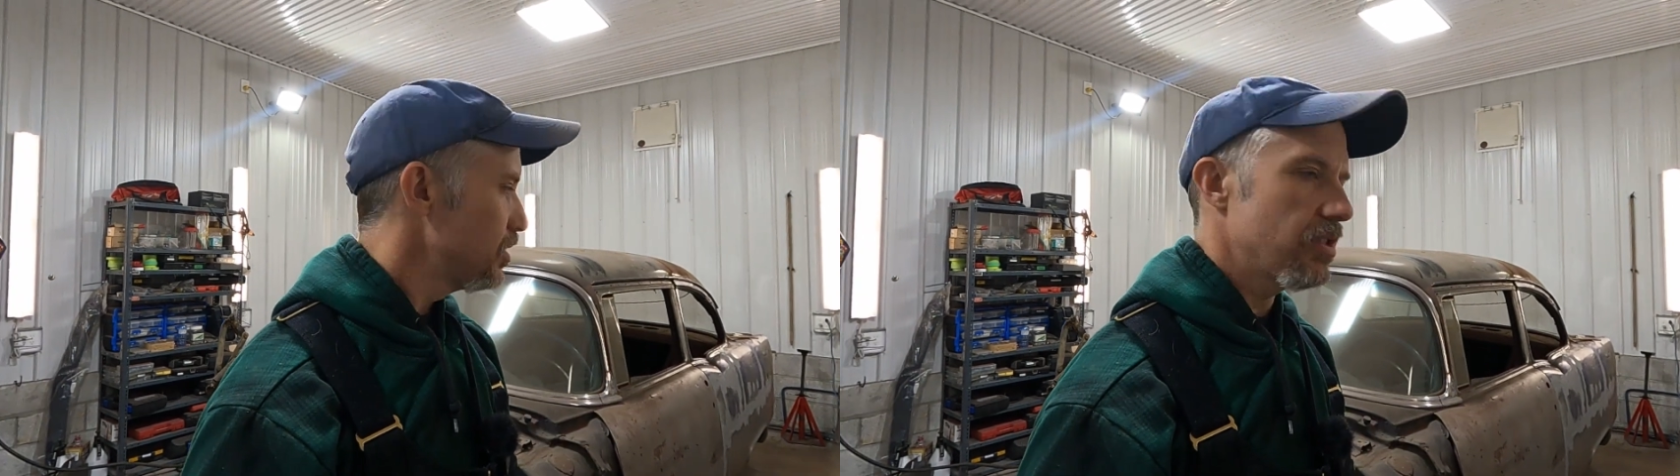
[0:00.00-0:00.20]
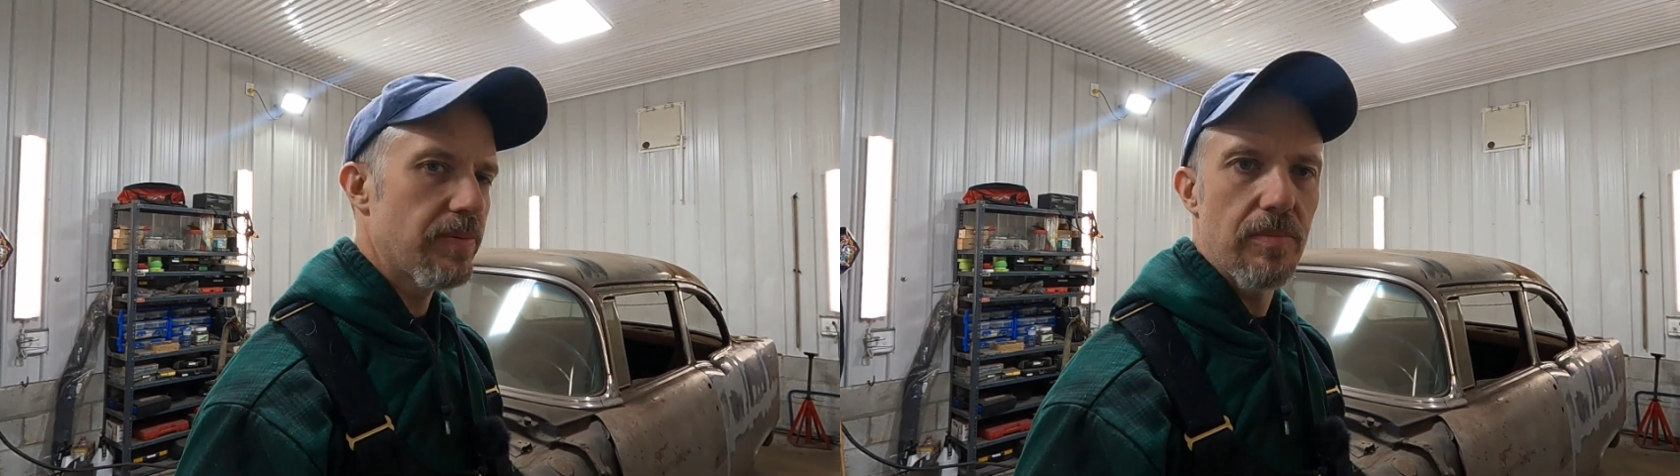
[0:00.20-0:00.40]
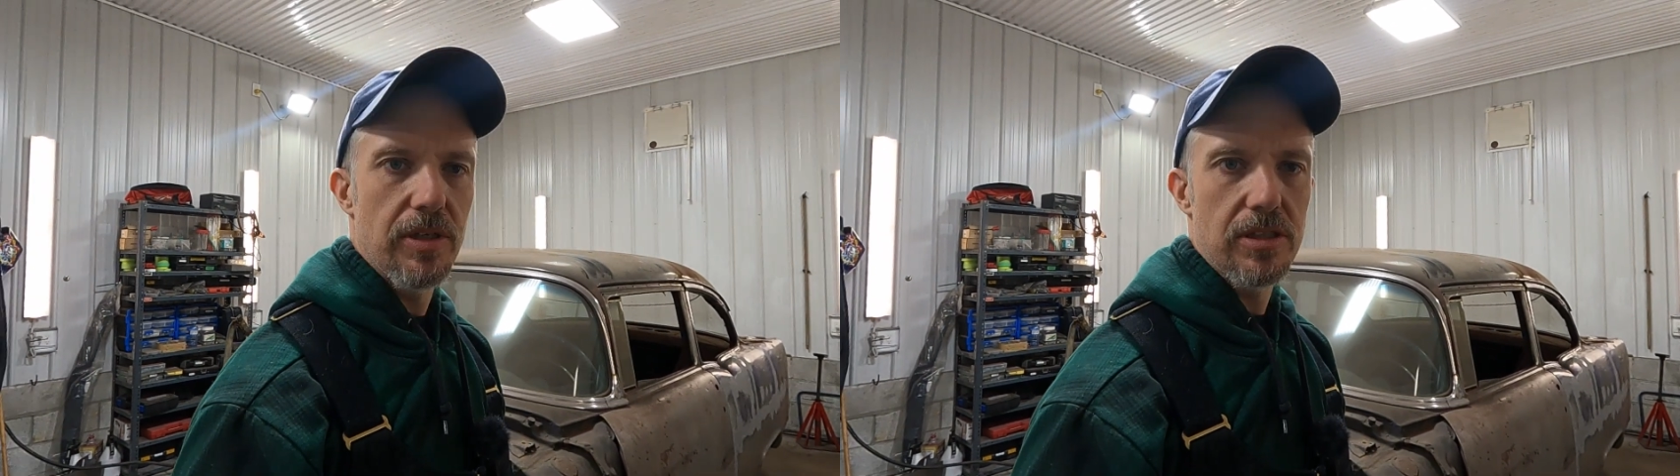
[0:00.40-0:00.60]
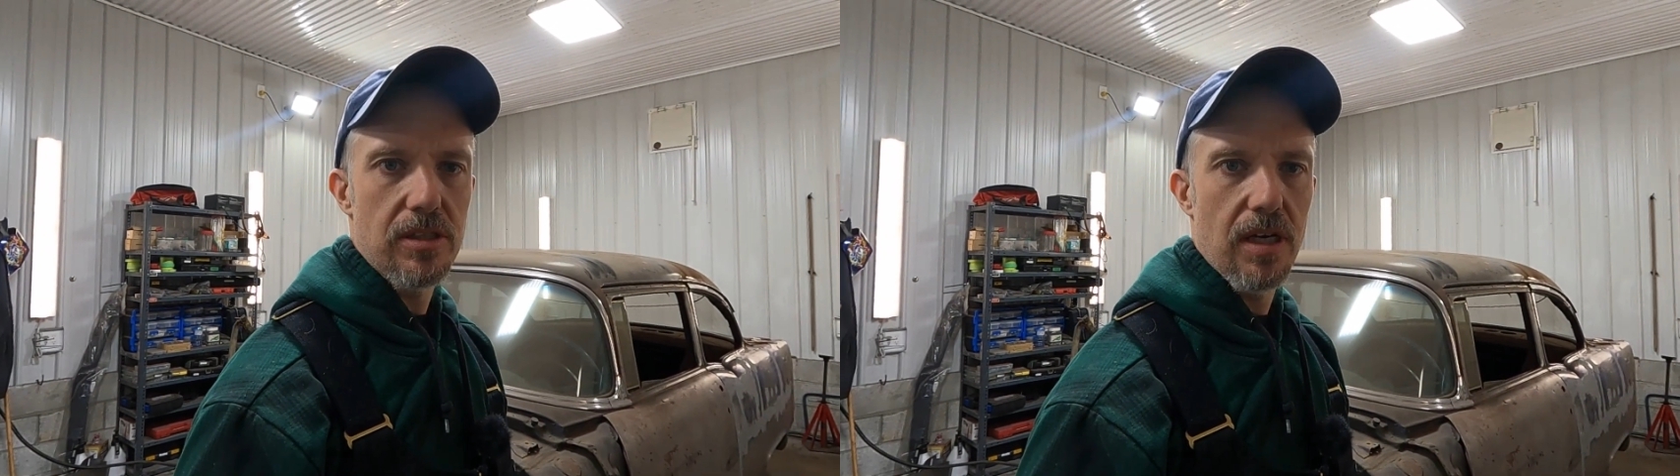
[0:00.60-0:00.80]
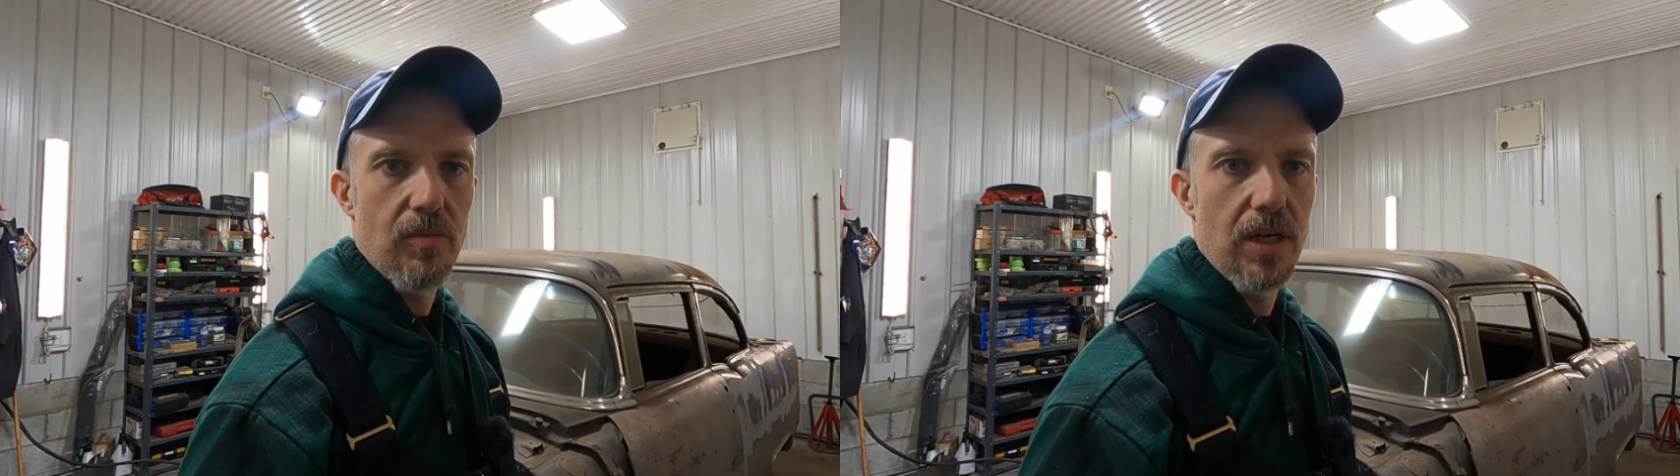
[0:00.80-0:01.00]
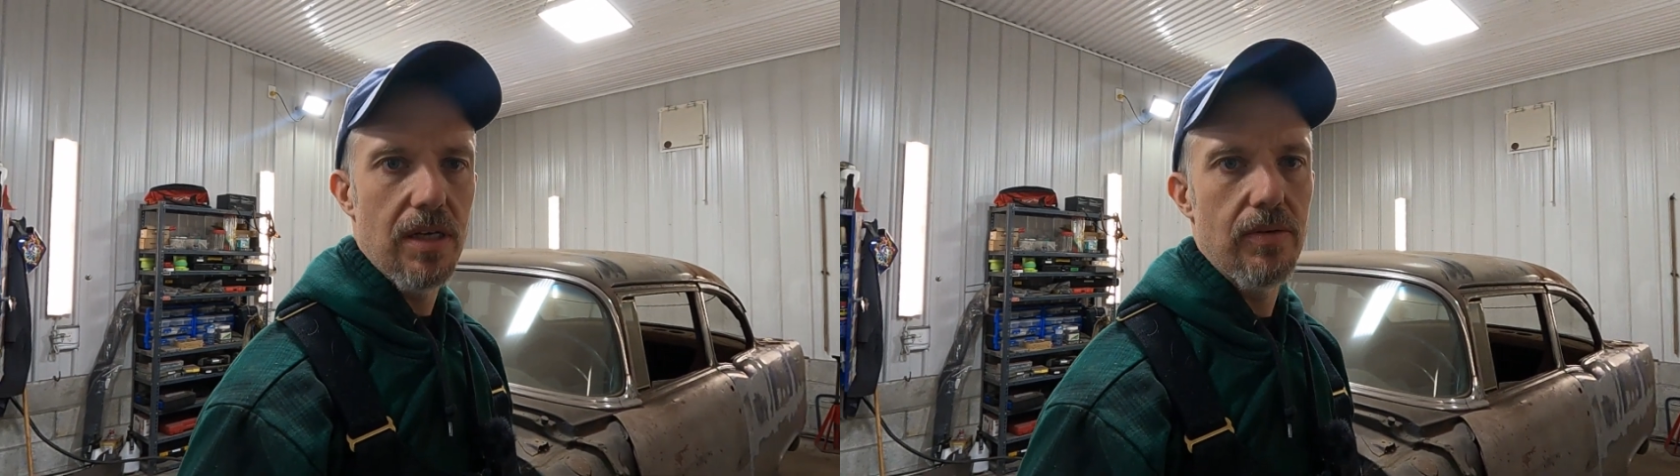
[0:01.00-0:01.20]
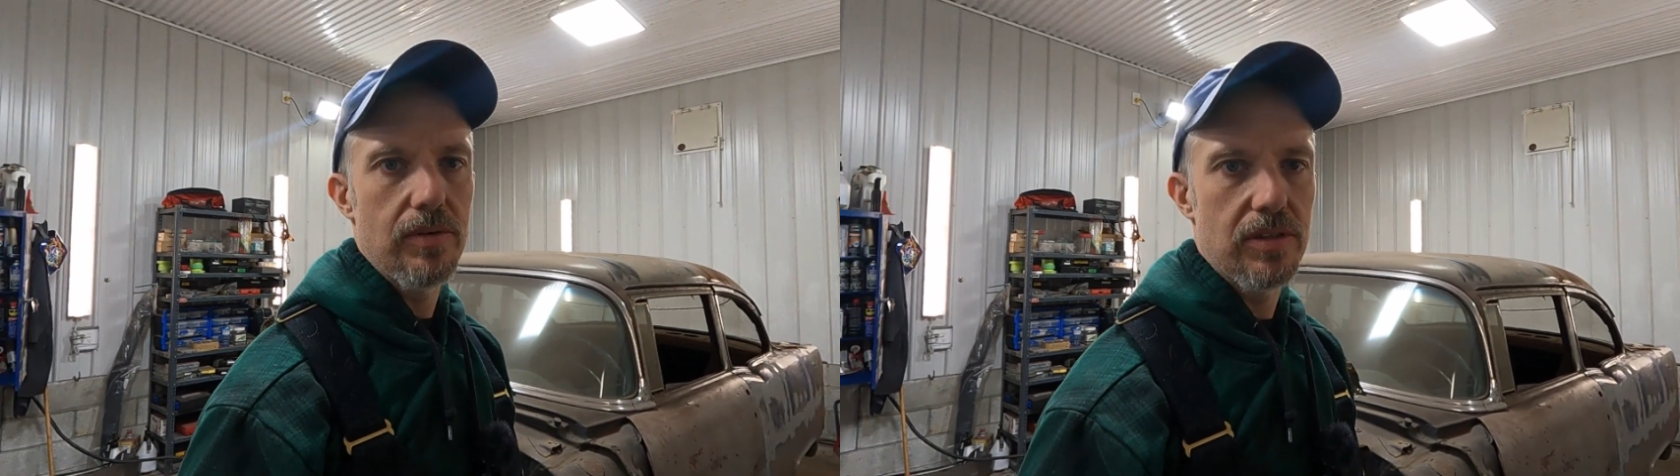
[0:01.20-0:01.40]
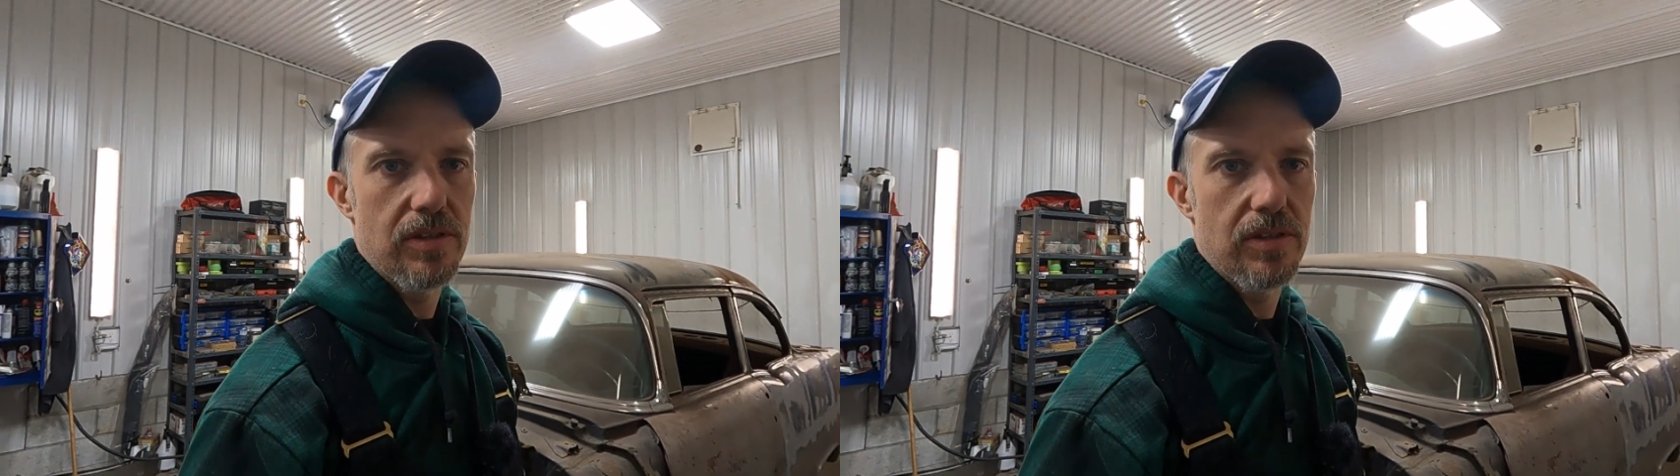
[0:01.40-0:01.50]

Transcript: So I spent a bunch of time while I was